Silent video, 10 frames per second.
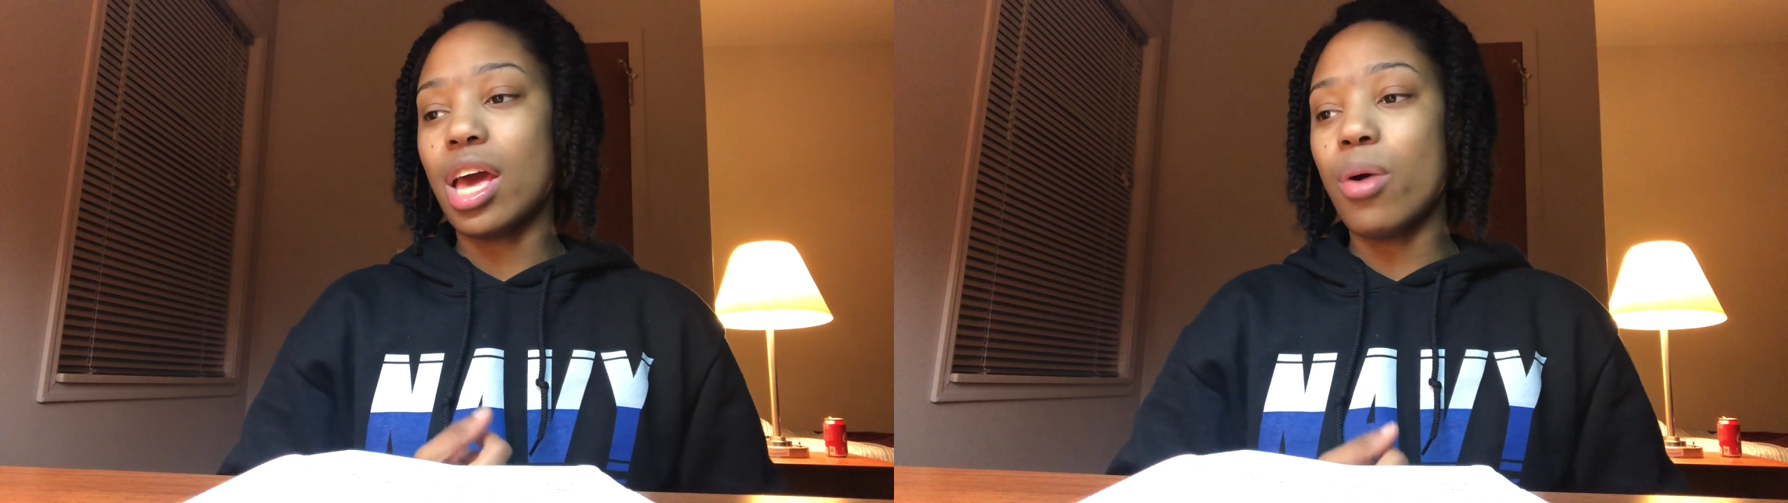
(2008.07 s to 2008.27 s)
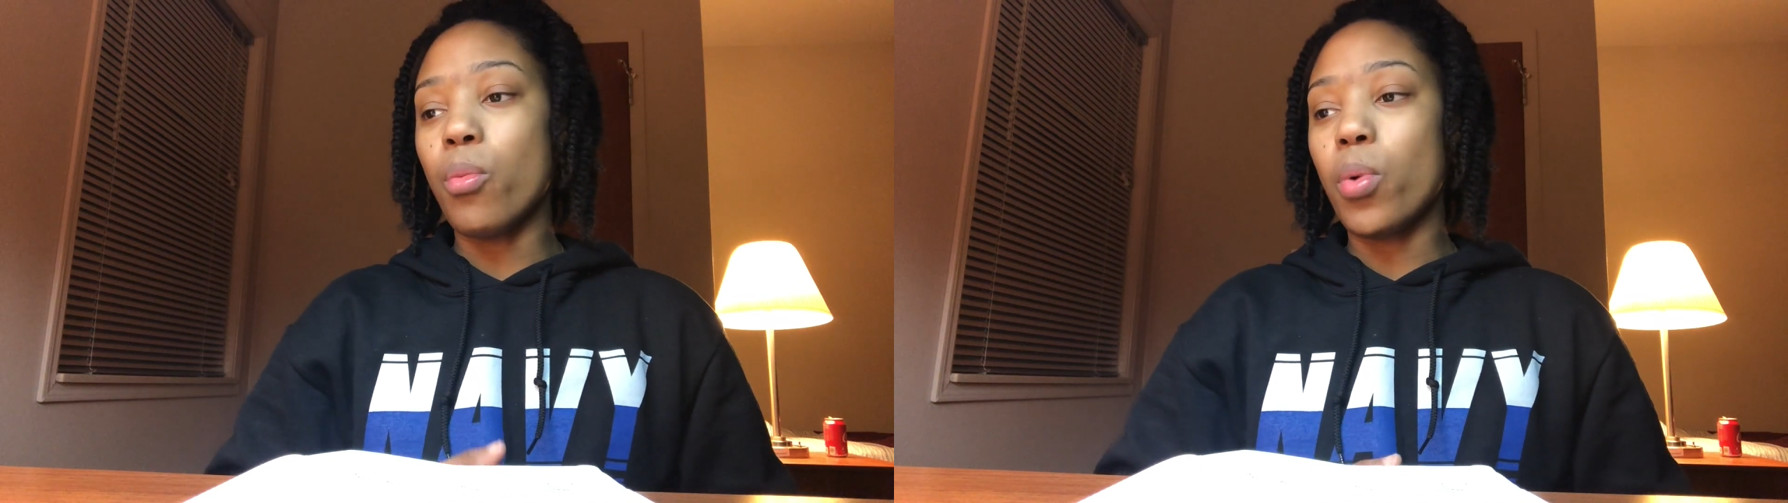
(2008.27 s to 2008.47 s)

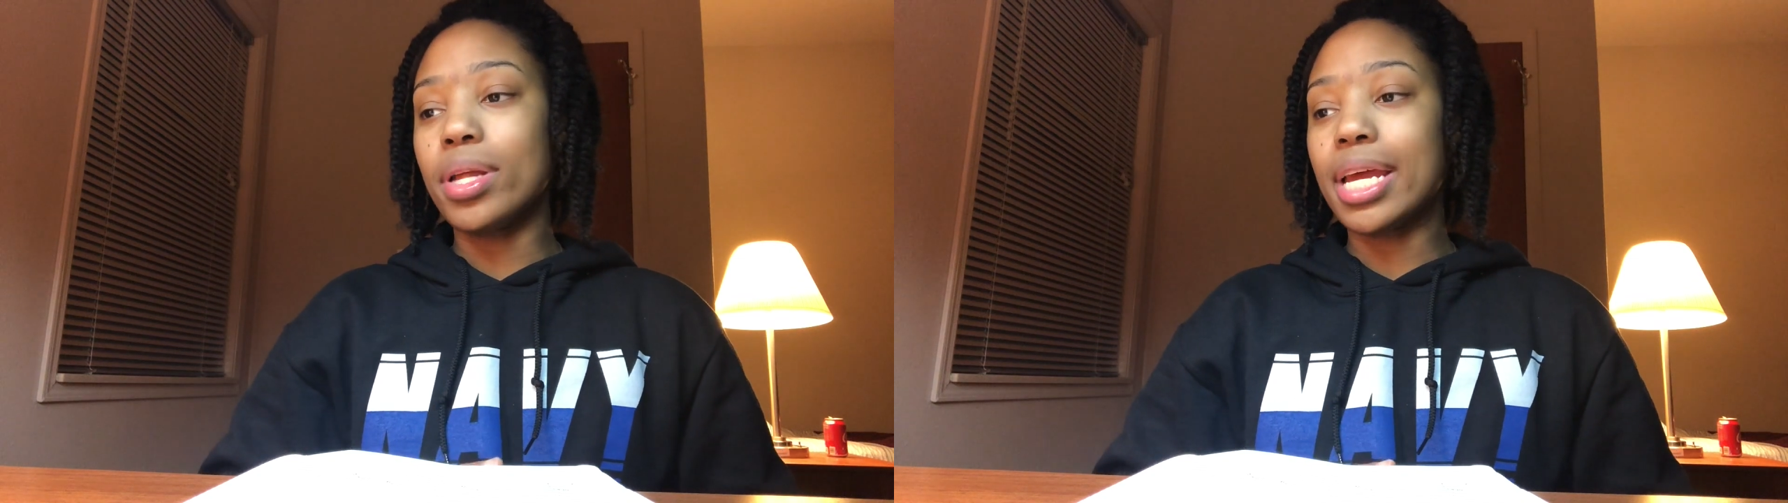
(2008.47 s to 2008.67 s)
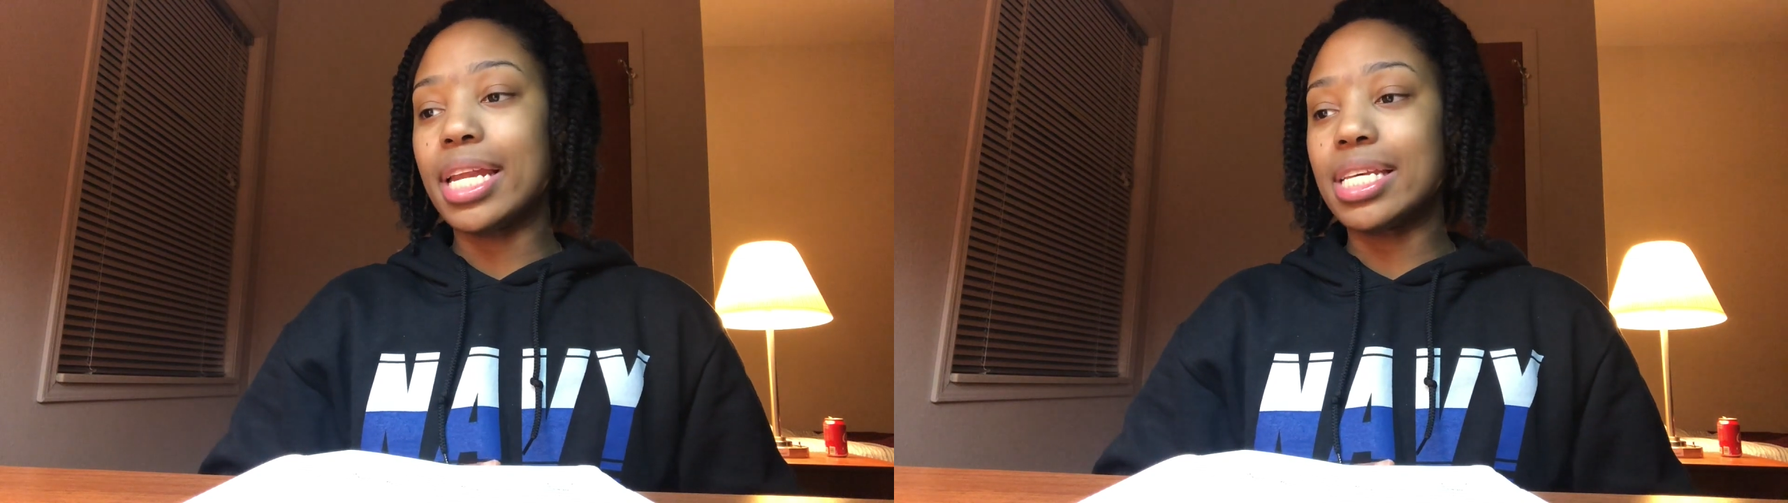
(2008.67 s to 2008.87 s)
at
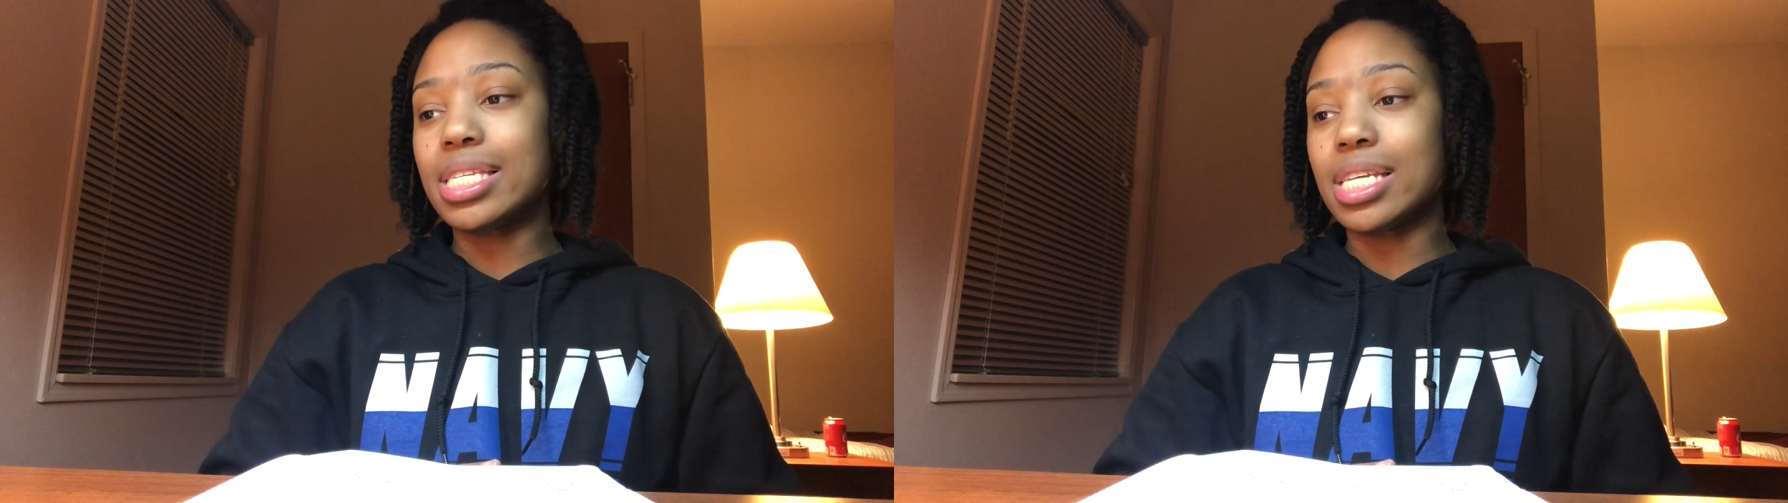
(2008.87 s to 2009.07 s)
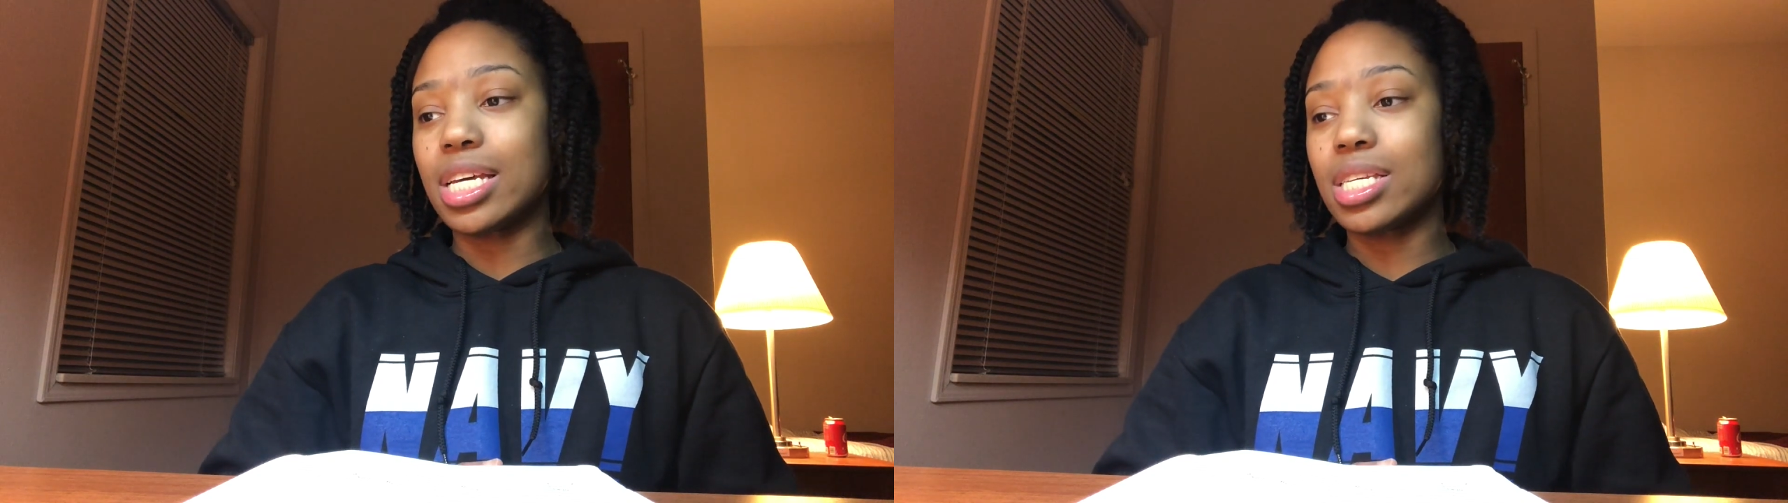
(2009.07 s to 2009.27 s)

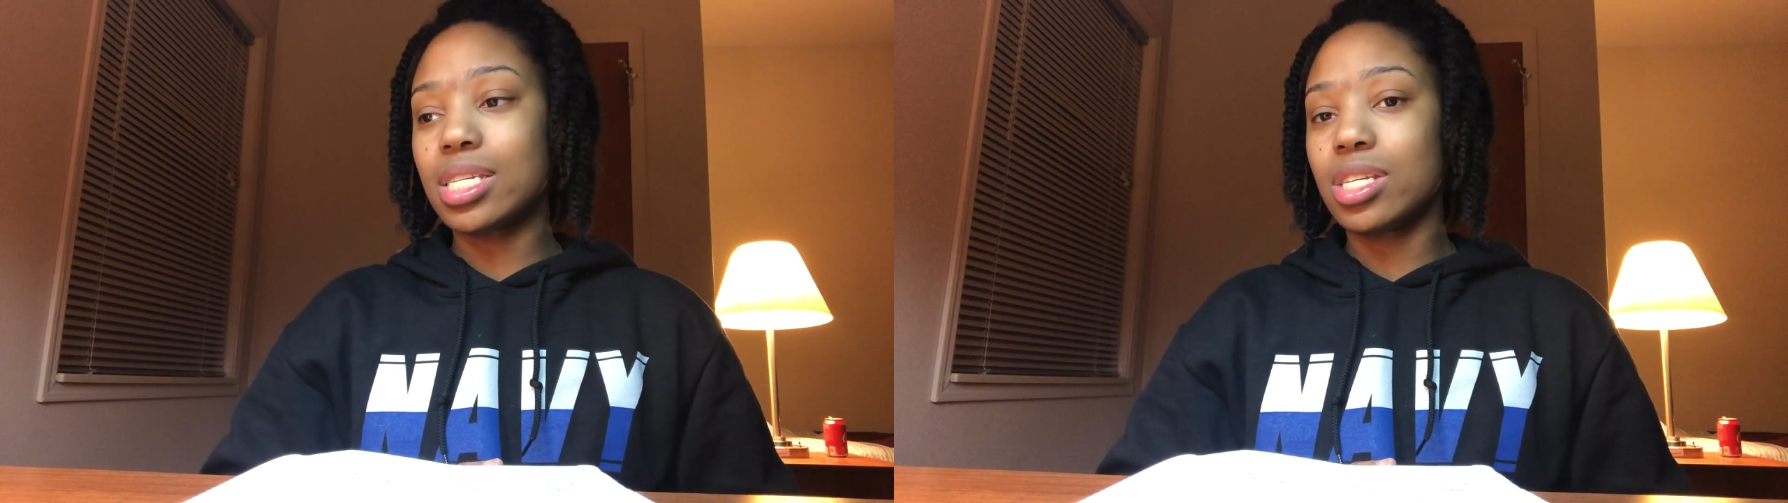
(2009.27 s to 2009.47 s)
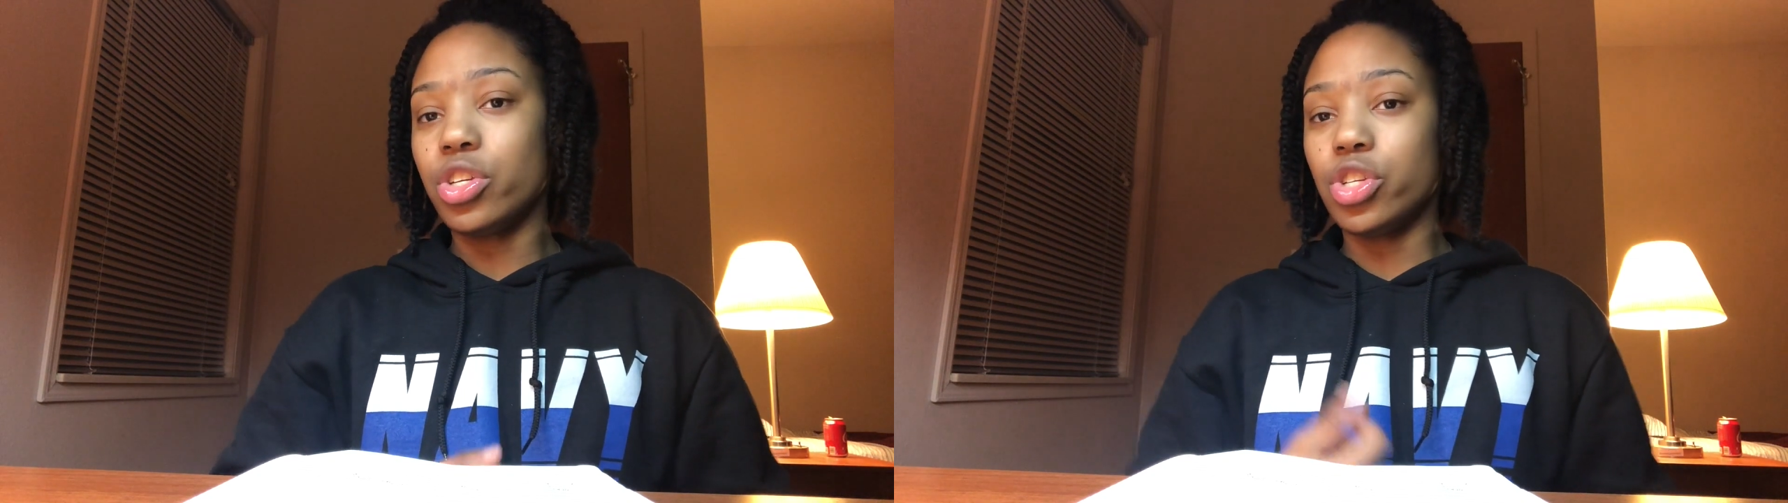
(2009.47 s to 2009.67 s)
186